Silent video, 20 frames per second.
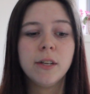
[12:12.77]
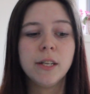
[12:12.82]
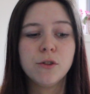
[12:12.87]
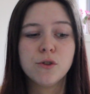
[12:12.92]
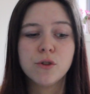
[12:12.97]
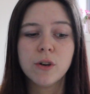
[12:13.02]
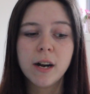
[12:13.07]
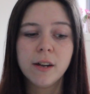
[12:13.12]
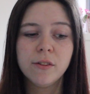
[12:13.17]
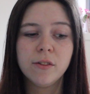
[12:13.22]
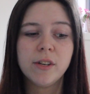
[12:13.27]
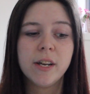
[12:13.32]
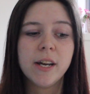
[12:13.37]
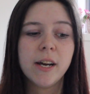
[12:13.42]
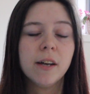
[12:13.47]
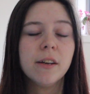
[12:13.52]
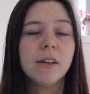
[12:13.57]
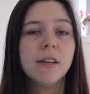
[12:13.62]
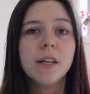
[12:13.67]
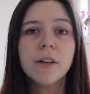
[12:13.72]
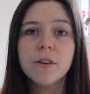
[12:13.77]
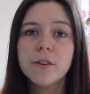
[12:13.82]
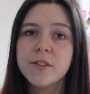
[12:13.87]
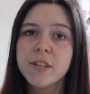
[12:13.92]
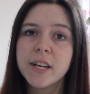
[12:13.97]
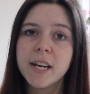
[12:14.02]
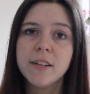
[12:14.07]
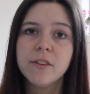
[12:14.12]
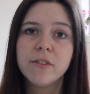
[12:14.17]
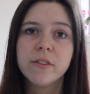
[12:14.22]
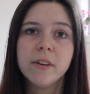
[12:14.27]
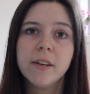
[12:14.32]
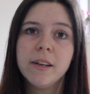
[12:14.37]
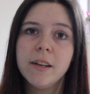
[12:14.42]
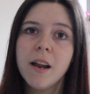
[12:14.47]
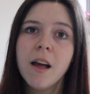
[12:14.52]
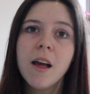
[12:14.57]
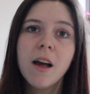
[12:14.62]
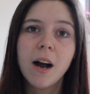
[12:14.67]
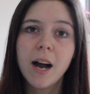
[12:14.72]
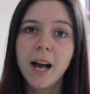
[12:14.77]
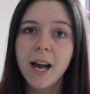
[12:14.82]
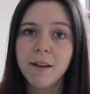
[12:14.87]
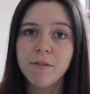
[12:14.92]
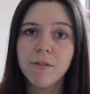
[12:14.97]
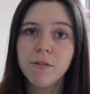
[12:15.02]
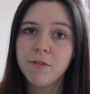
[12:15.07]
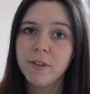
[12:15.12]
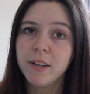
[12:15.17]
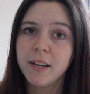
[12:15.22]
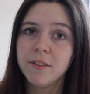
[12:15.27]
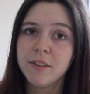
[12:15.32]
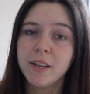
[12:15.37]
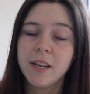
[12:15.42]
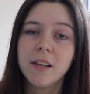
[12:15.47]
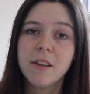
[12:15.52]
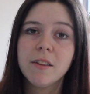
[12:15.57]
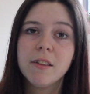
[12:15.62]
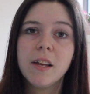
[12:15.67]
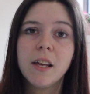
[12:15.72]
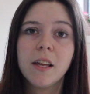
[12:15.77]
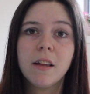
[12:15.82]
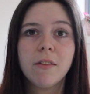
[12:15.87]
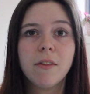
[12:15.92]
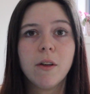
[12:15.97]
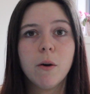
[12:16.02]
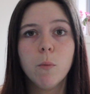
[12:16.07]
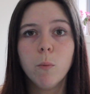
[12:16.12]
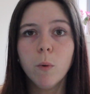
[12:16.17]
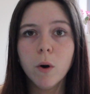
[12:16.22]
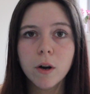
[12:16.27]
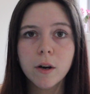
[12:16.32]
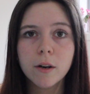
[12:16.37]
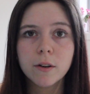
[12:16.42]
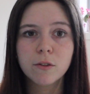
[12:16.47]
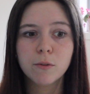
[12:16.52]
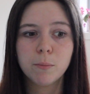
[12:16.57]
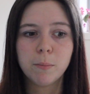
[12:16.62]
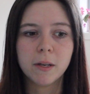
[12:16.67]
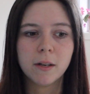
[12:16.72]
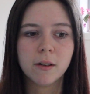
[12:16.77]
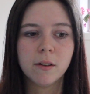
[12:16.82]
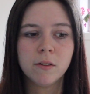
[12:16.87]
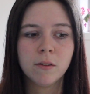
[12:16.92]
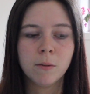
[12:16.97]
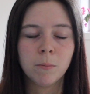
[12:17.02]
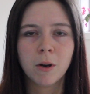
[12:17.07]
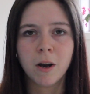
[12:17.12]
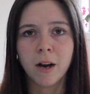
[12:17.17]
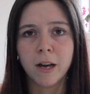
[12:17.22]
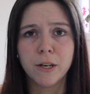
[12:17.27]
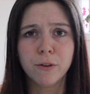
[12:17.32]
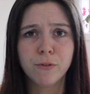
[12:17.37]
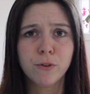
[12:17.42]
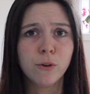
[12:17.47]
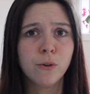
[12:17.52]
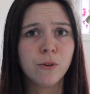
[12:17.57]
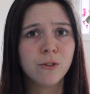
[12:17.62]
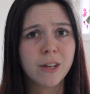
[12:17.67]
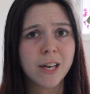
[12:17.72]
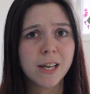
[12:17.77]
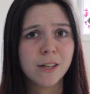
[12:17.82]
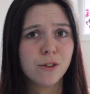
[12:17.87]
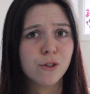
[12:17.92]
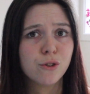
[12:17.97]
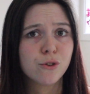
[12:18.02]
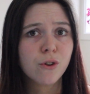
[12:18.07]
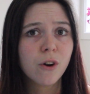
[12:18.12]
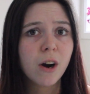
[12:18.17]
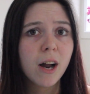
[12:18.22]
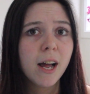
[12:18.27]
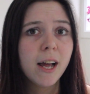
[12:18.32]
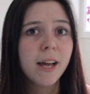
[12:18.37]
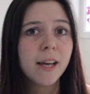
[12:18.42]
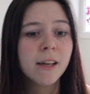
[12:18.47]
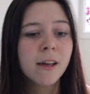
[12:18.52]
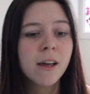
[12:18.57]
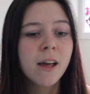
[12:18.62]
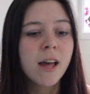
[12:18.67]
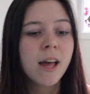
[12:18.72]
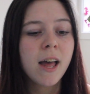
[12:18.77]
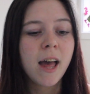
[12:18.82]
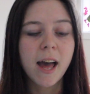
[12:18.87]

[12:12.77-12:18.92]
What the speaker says: It dries it out, it irritates it. I haven't found anything that works because I'm kind of too scared to try.